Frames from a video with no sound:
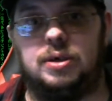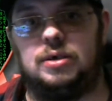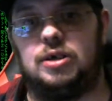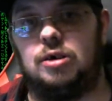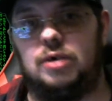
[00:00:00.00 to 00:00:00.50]

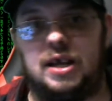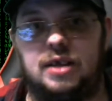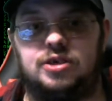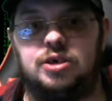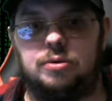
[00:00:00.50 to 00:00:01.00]
you know,
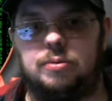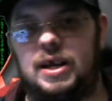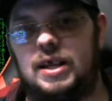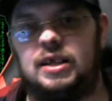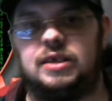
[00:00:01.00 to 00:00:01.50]
hits you in a
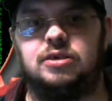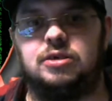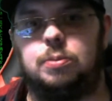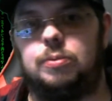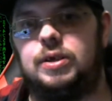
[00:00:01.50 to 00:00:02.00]
way that does.
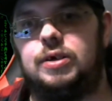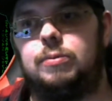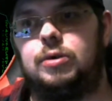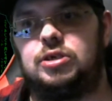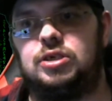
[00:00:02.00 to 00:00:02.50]
But when you're
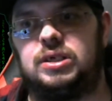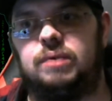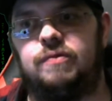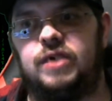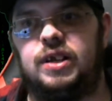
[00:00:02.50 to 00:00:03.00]
watching
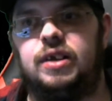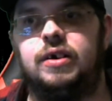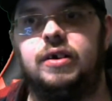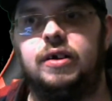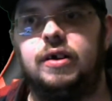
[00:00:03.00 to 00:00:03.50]
something
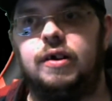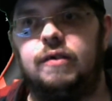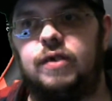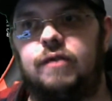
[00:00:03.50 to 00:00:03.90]
for the